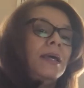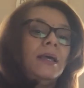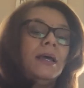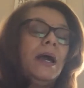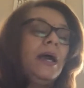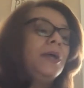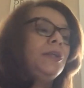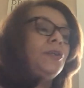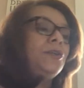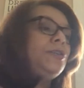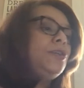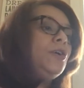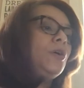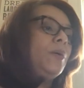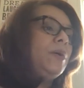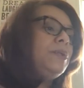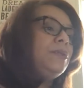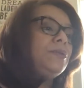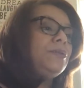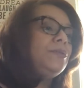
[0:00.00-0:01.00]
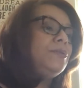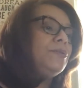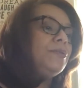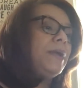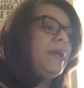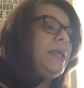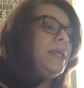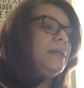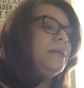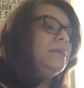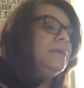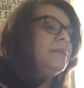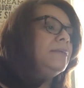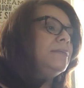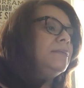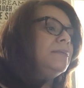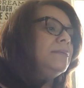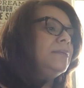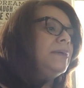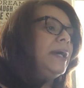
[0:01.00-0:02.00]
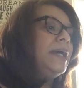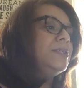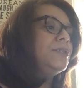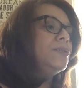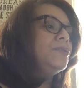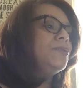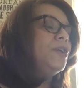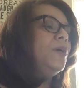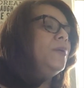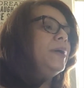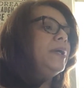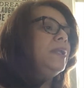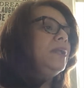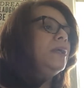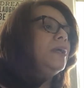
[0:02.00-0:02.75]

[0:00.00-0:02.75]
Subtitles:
I know you're going to do great. I just know it.